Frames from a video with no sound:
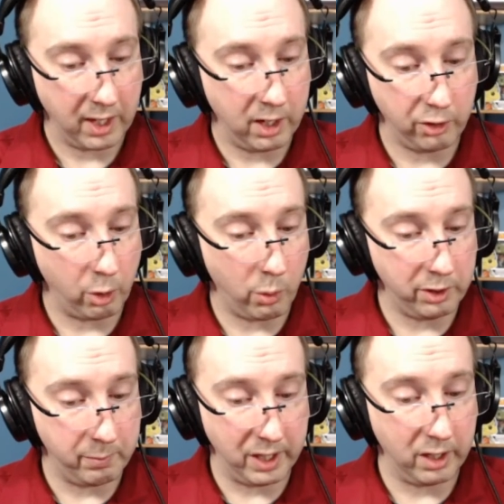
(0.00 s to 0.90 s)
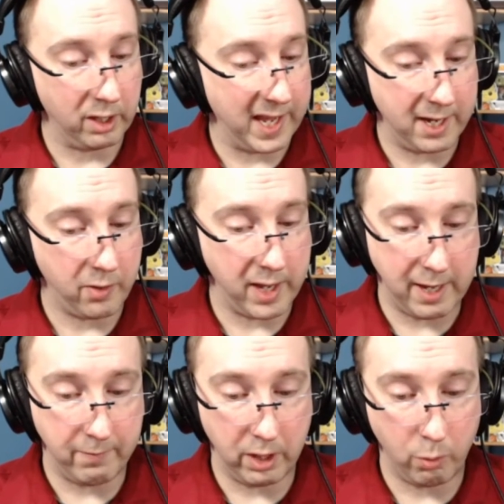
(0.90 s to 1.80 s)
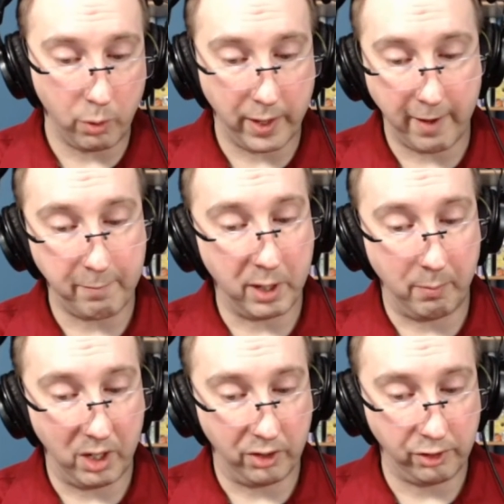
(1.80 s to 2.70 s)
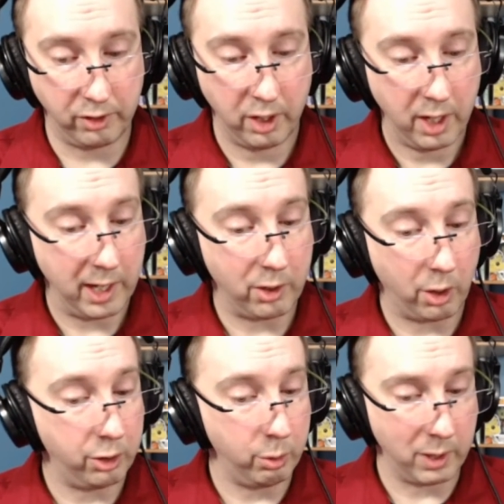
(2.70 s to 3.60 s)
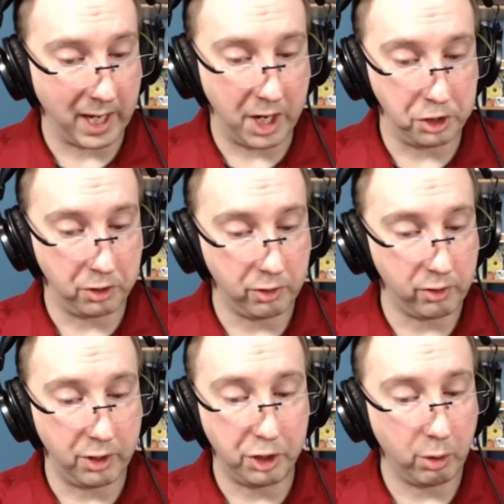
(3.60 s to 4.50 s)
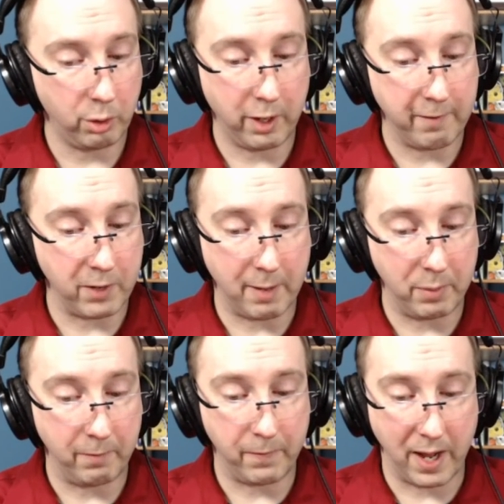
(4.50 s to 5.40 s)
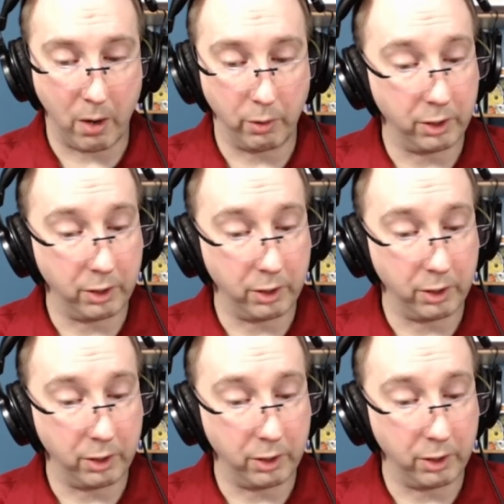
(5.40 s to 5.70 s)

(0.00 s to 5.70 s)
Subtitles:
It has always been late in the evening when they have been missed, and on 2 occasions the children have not been found